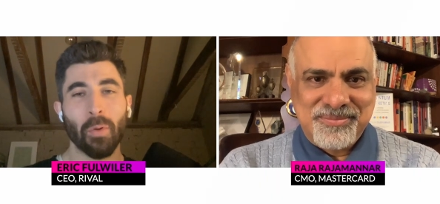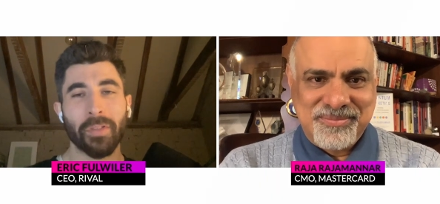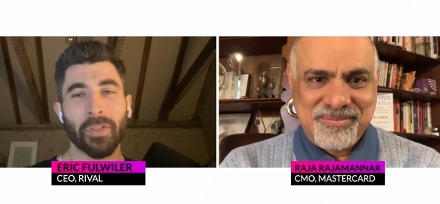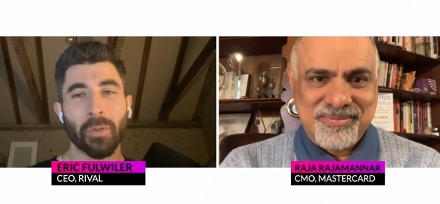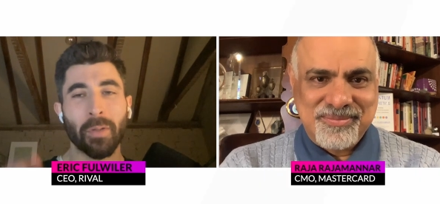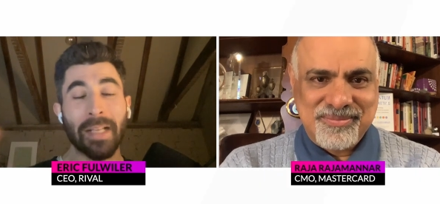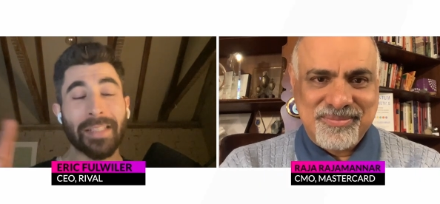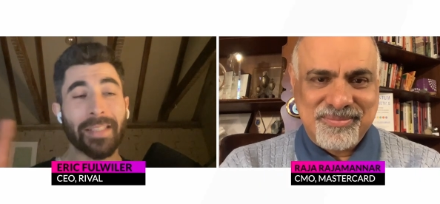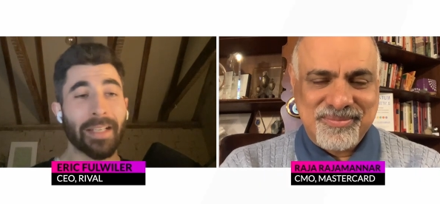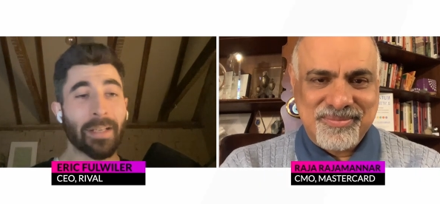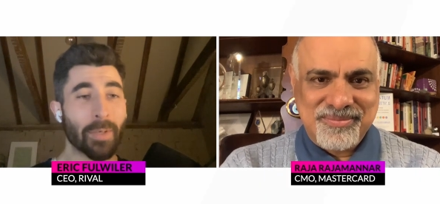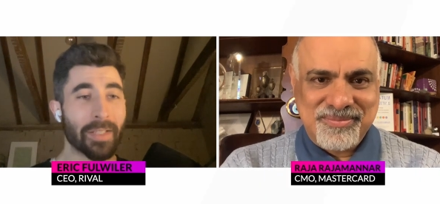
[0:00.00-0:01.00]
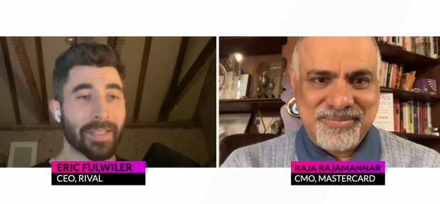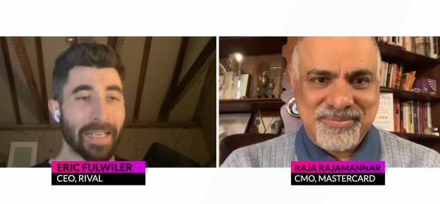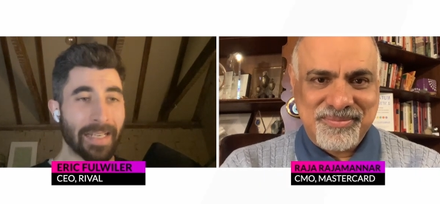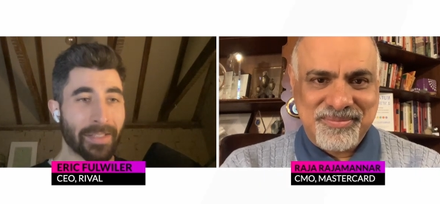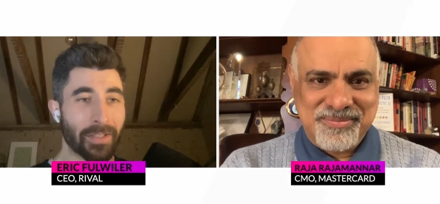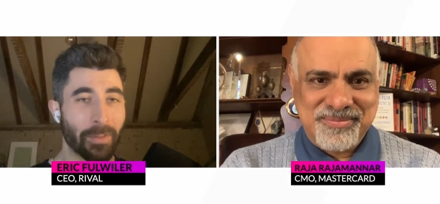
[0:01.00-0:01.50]
Speaker 1: So the last thing I wanted to
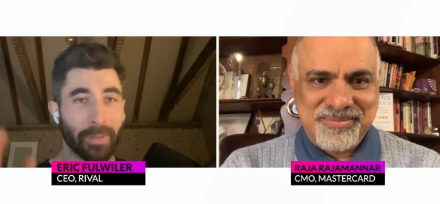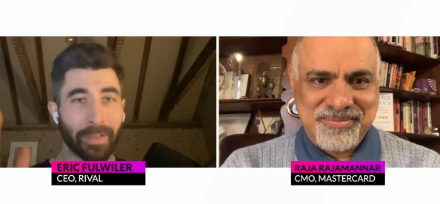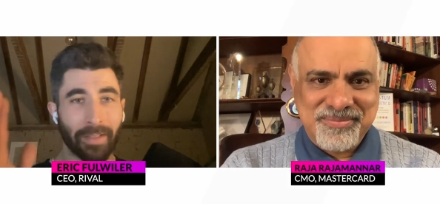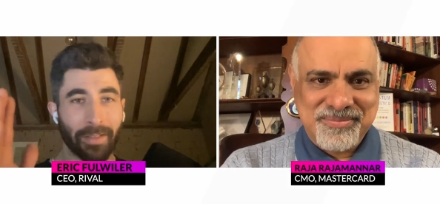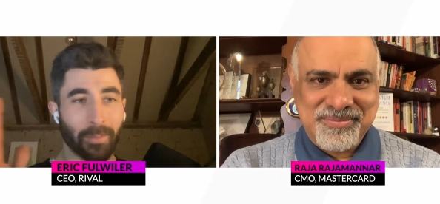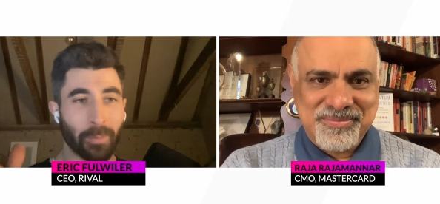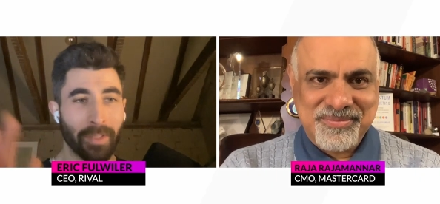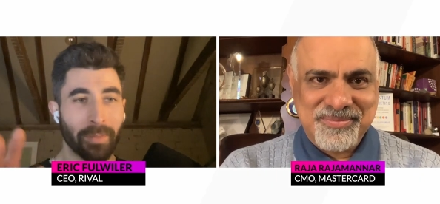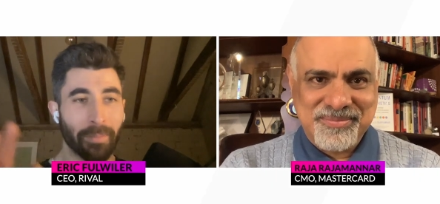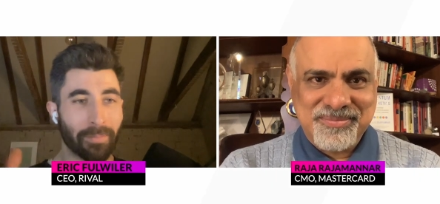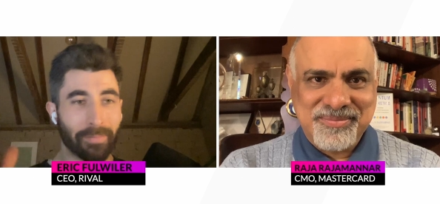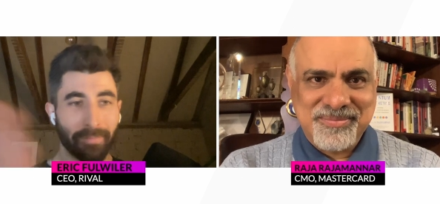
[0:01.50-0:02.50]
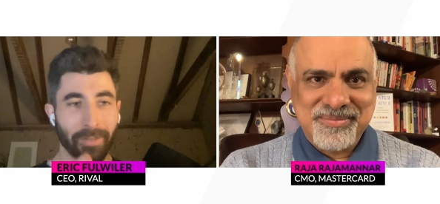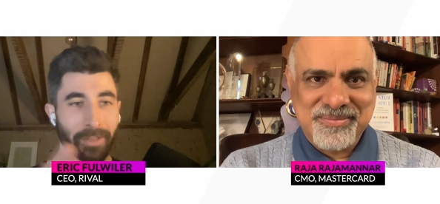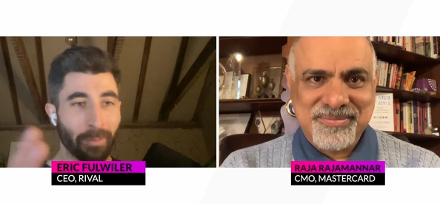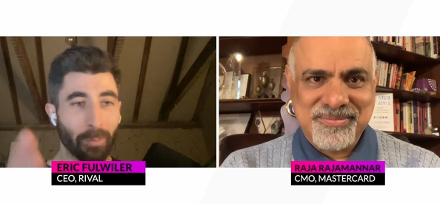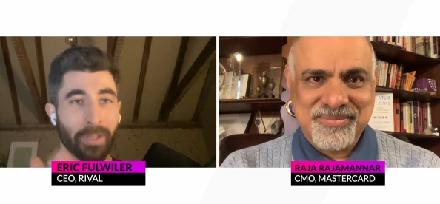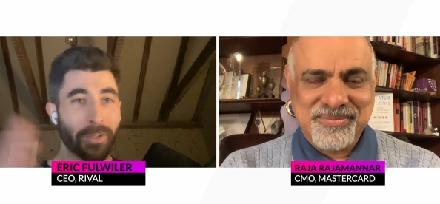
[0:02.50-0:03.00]
ask you, and I think we can, you
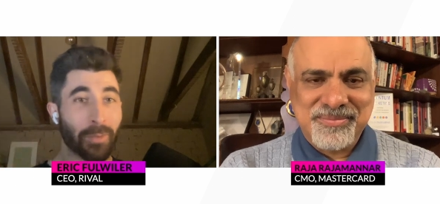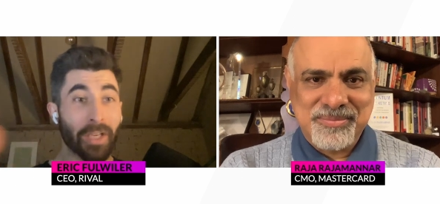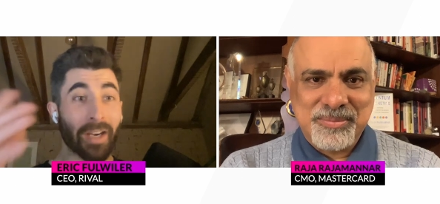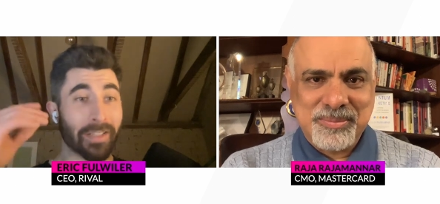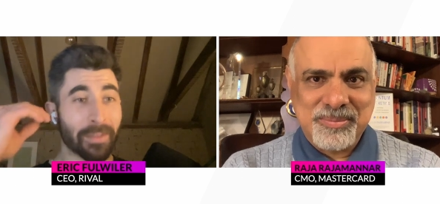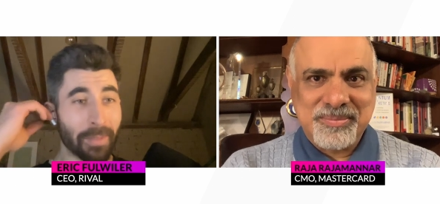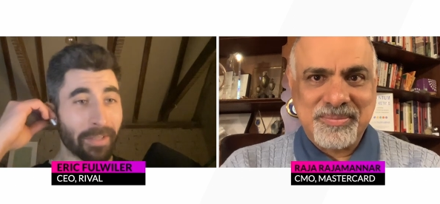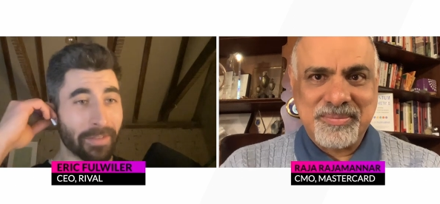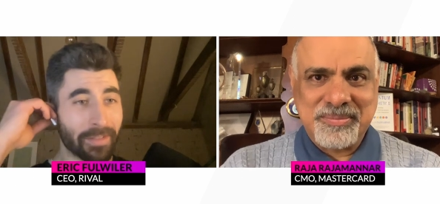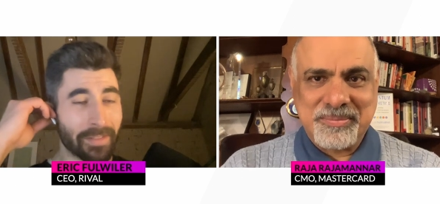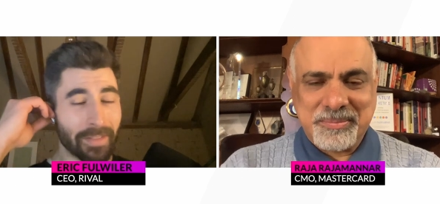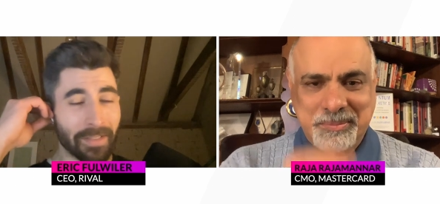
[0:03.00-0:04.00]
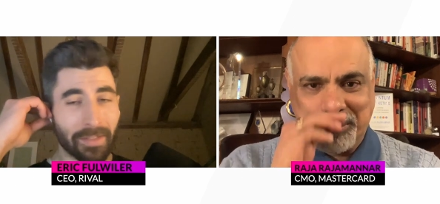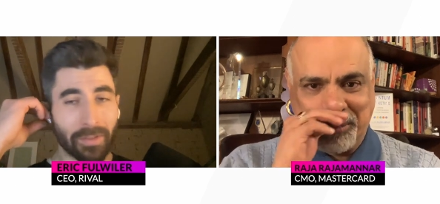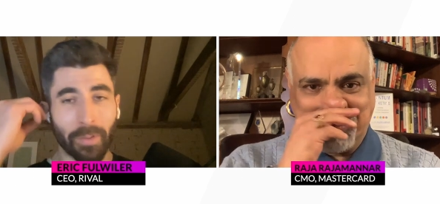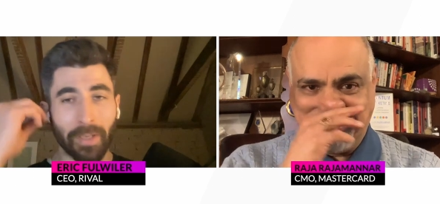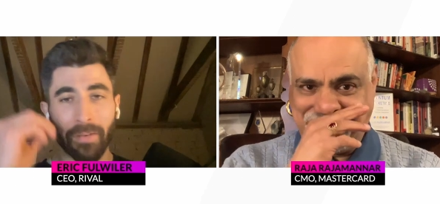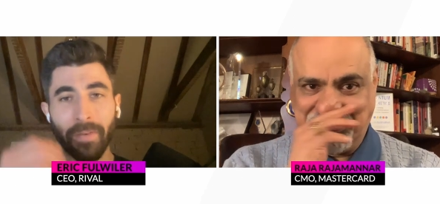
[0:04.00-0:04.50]
know, what you talked about is is
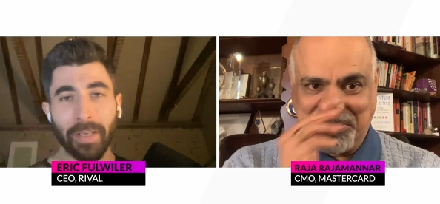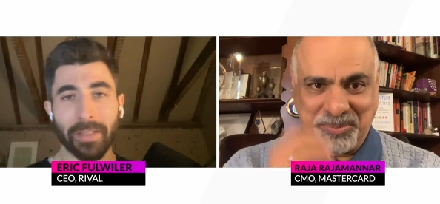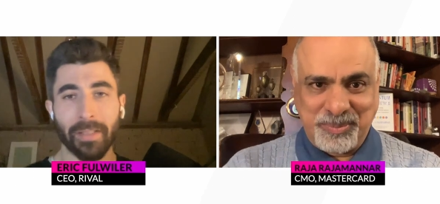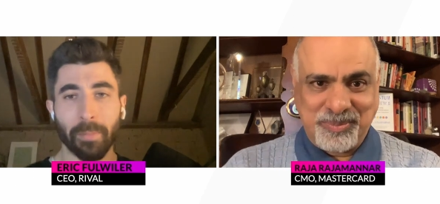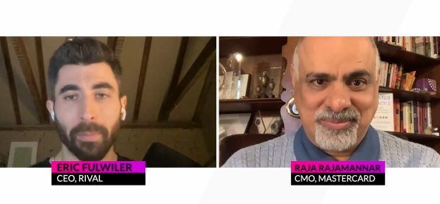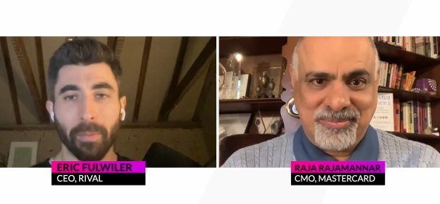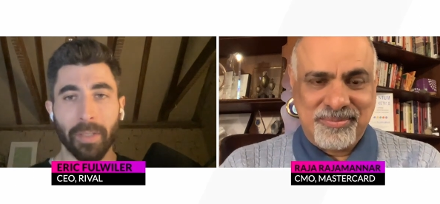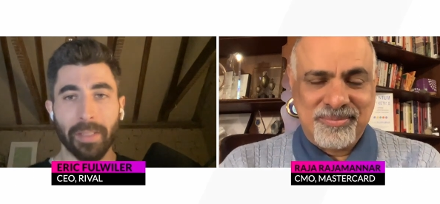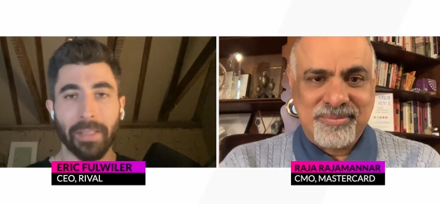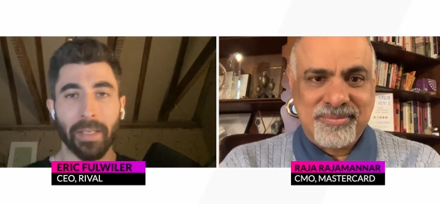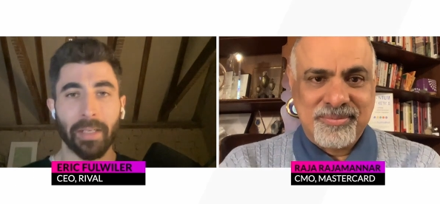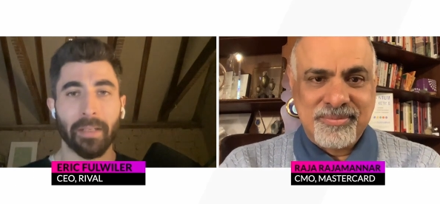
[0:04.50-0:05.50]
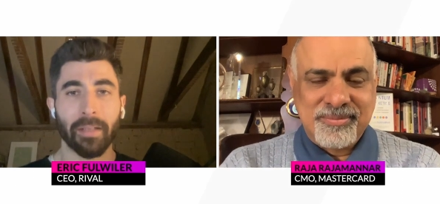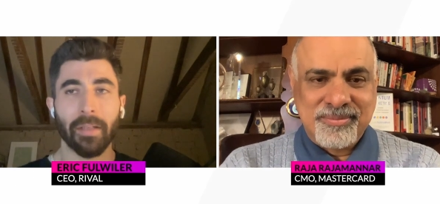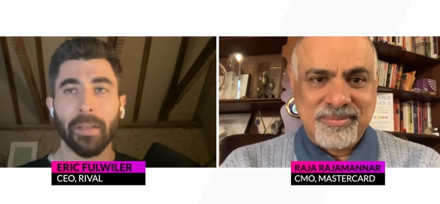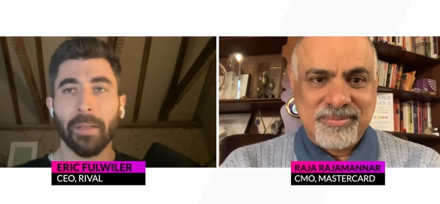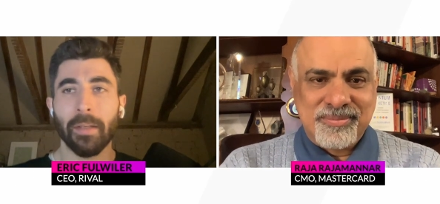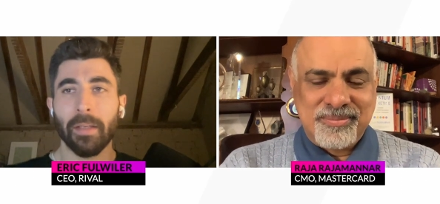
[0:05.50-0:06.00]
great advice that people can take
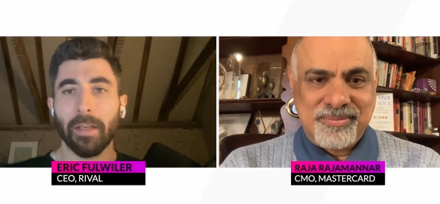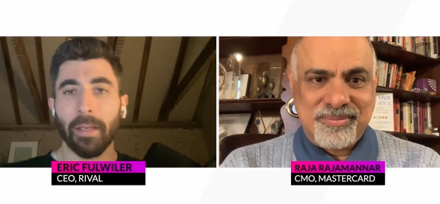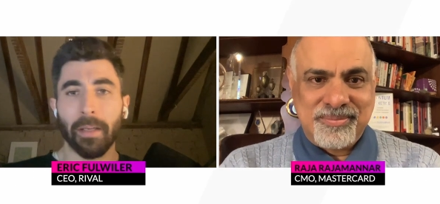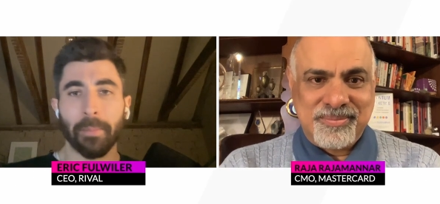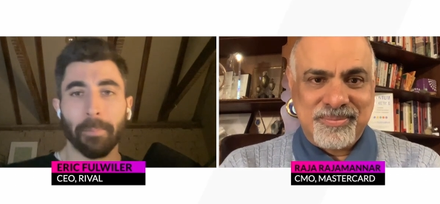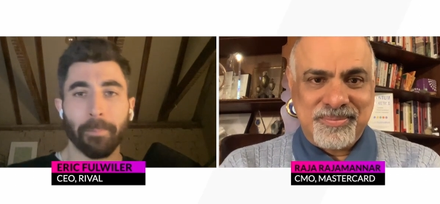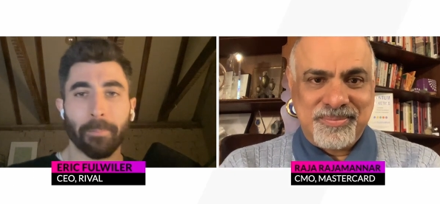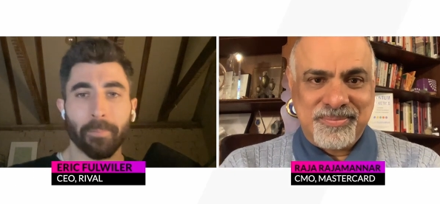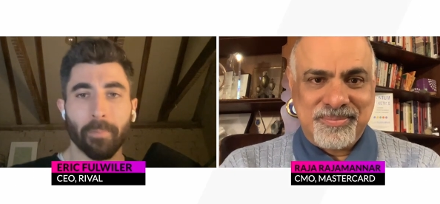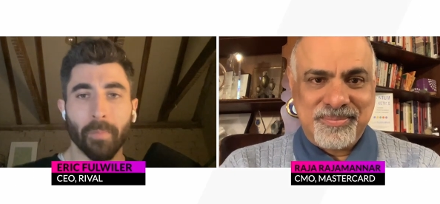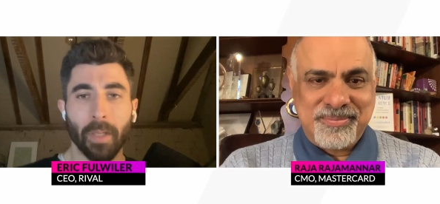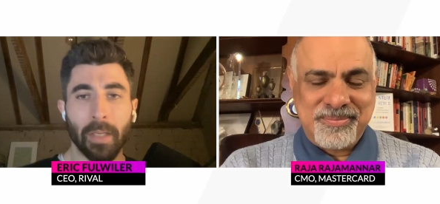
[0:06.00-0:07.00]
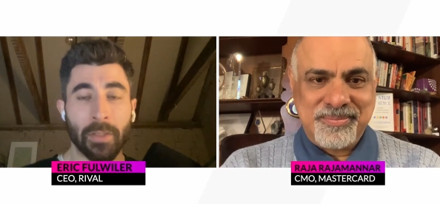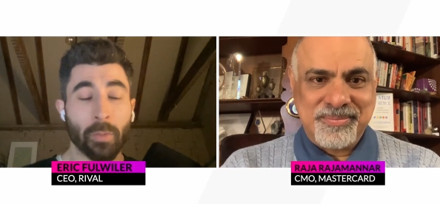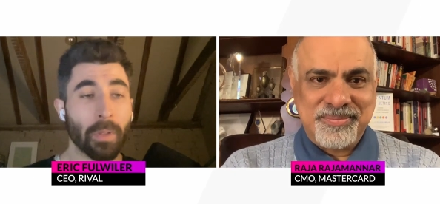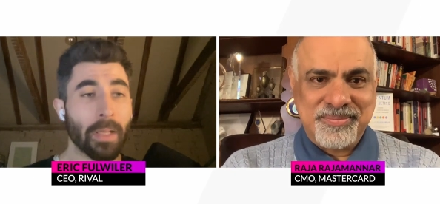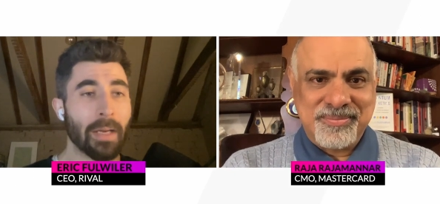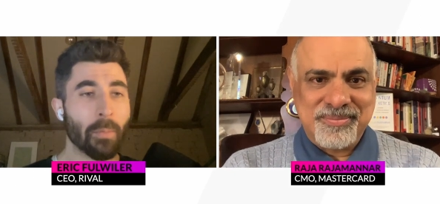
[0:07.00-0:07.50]
um, and
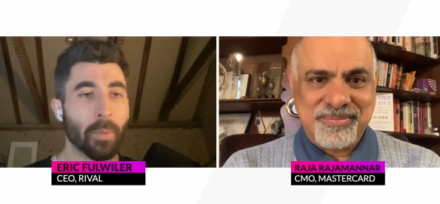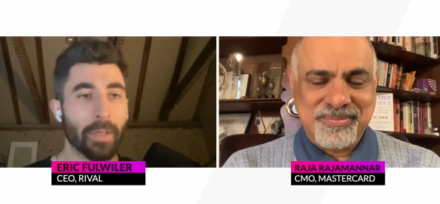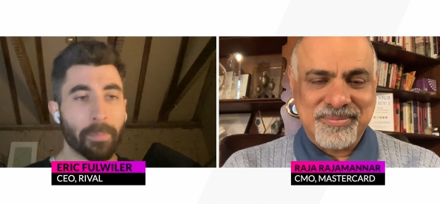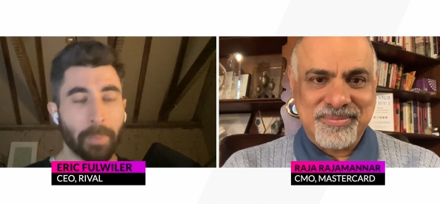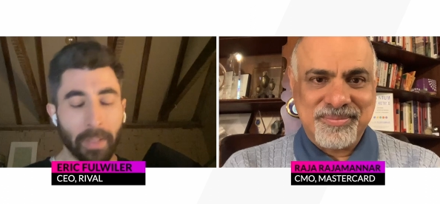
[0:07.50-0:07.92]
do a lot with.